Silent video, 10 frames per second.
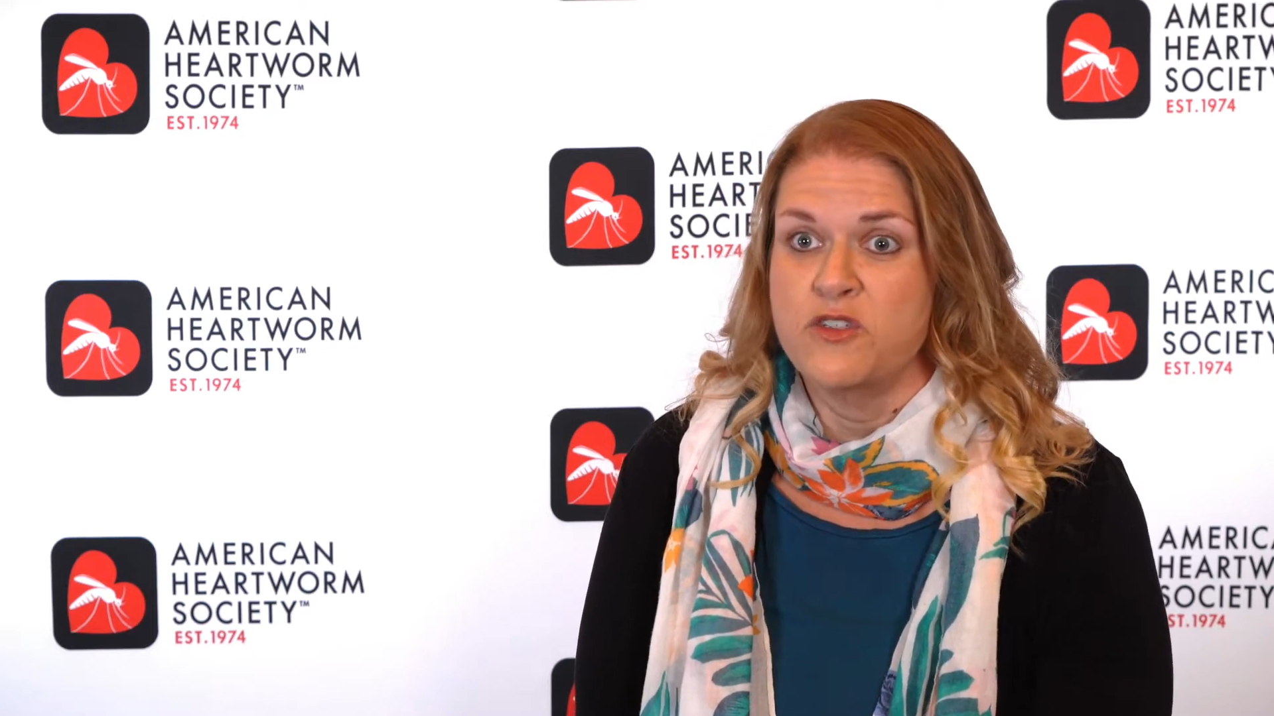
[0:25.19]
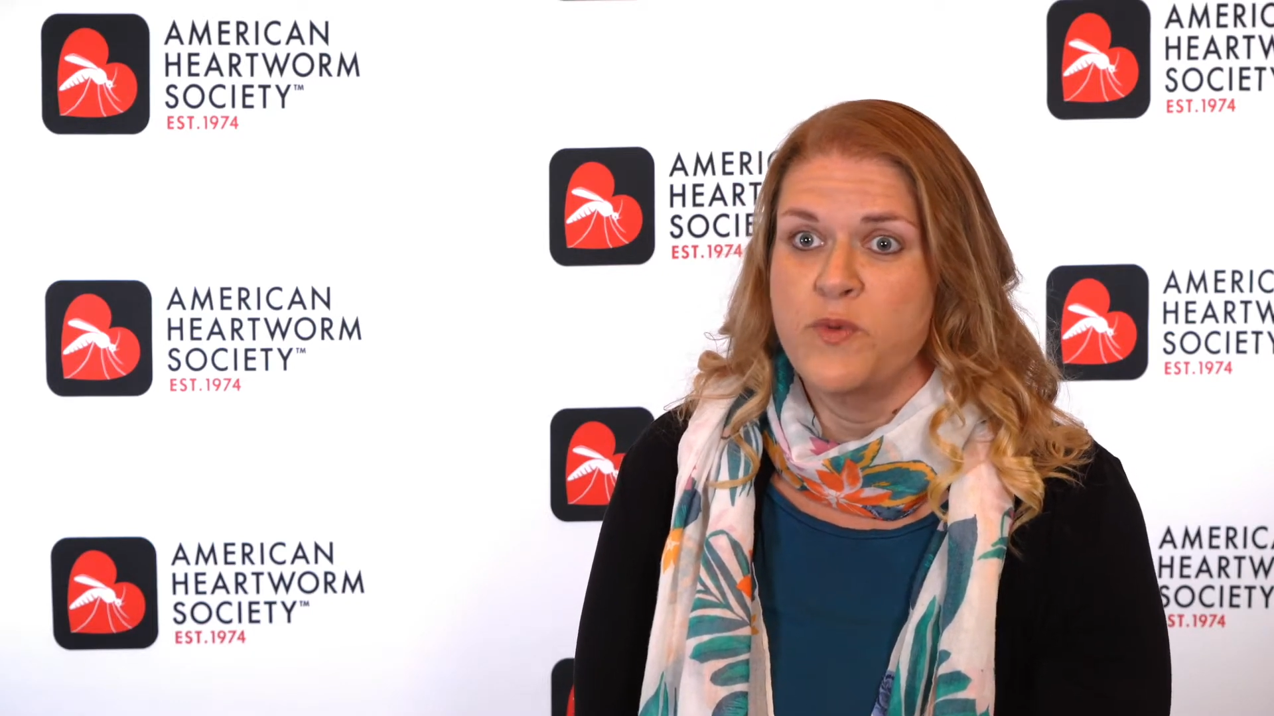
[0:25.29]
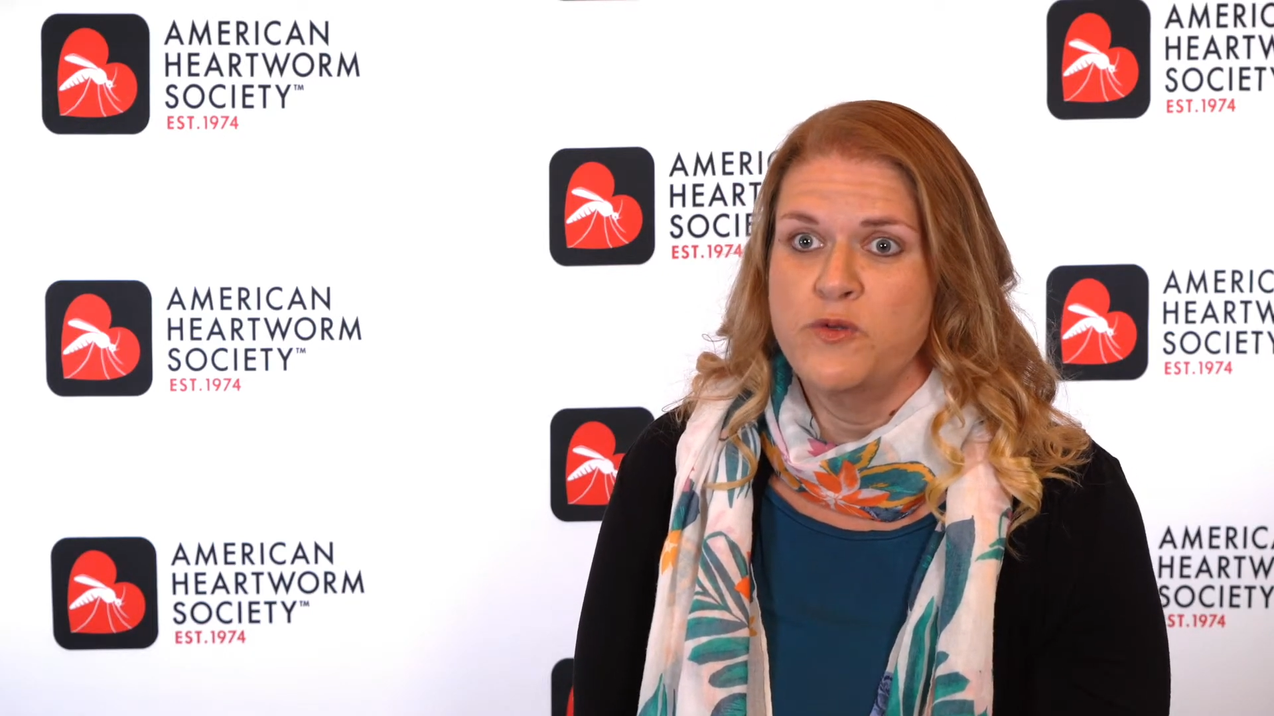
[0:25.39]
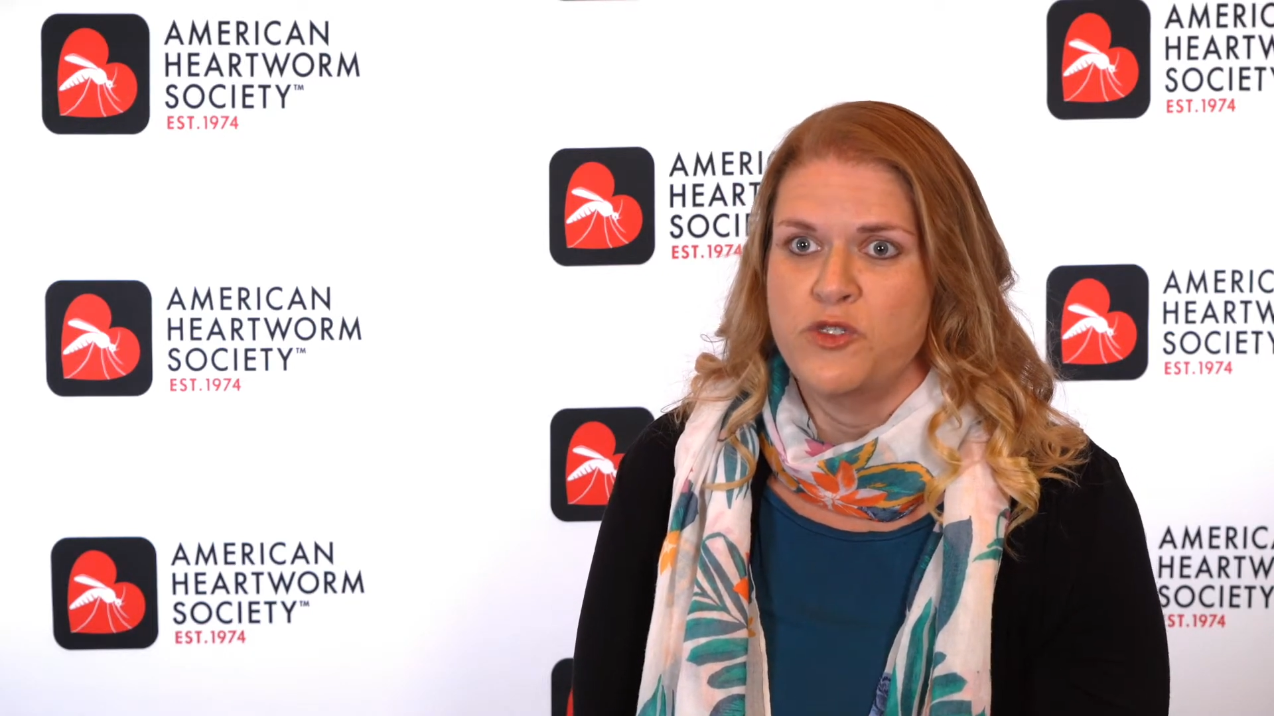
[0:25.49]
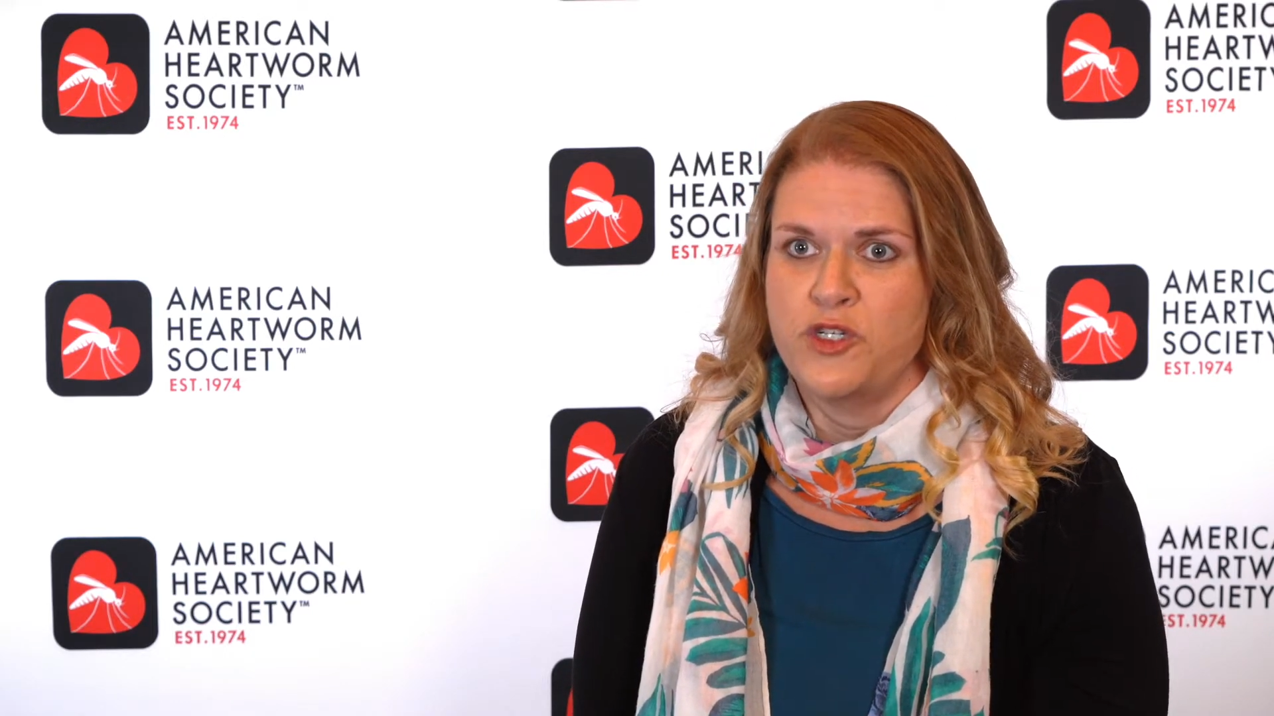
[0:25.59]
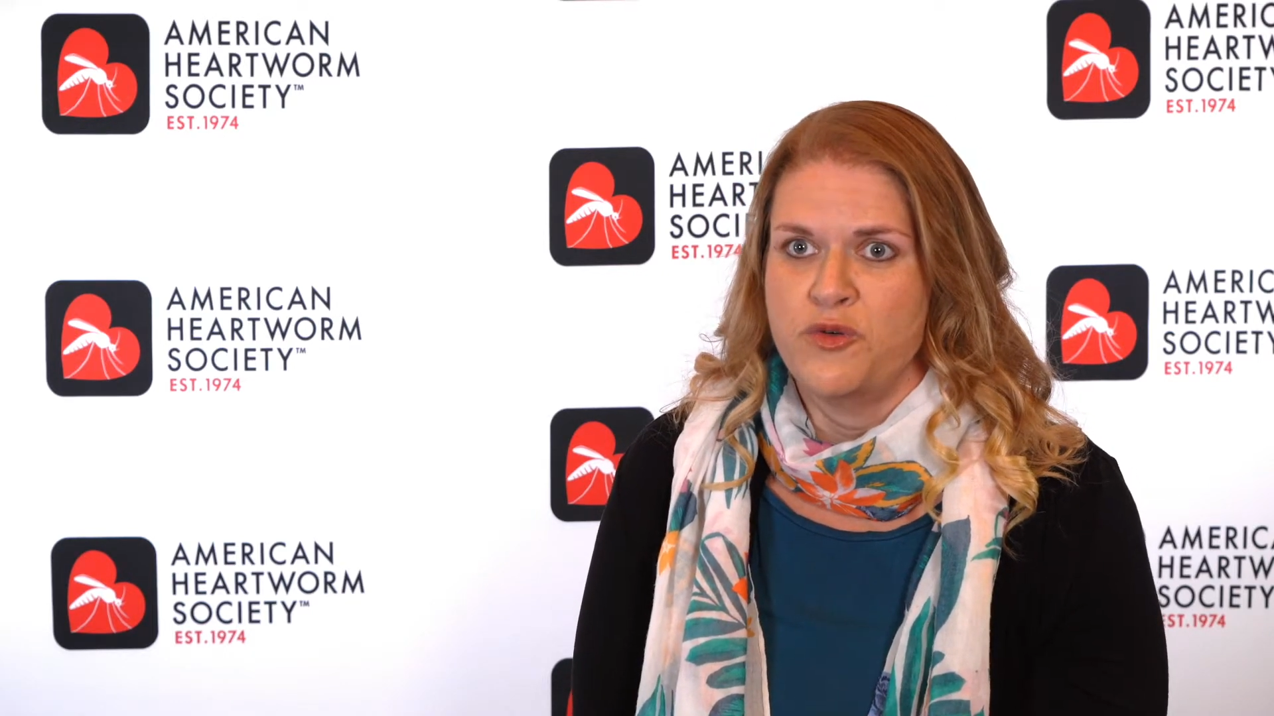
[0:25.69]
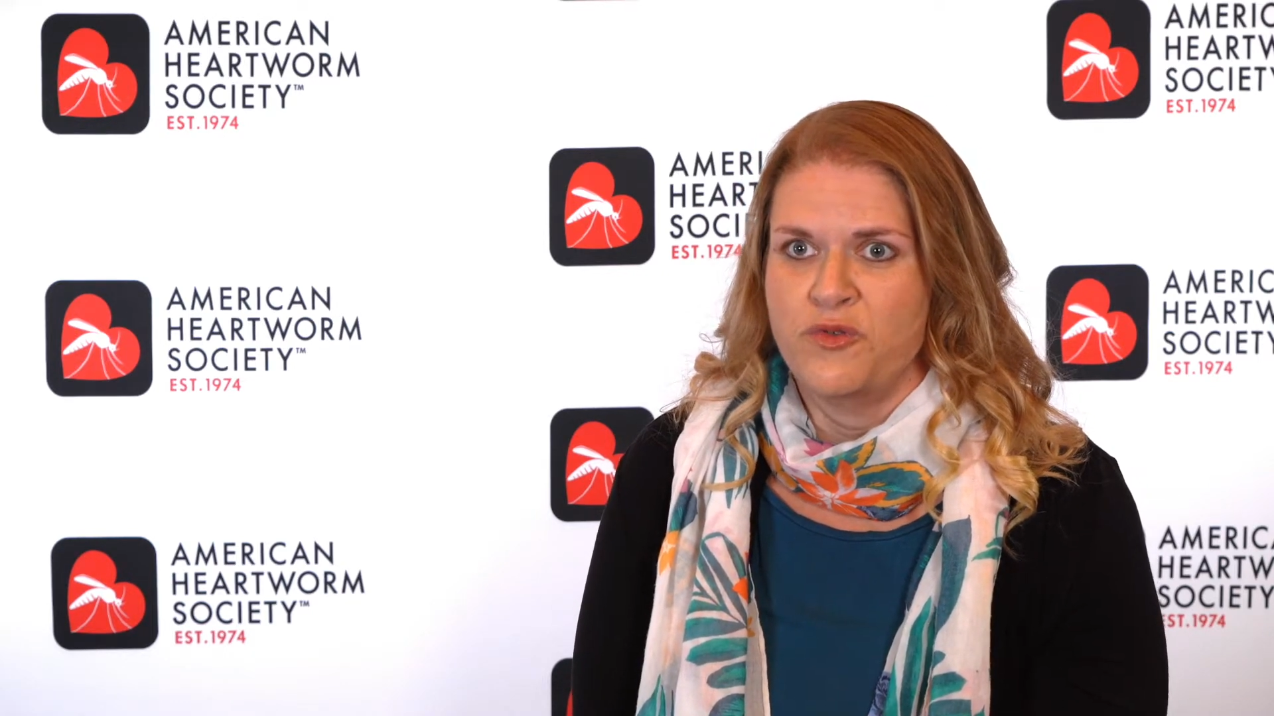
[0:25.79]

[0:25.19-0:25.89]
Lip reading: supposed to,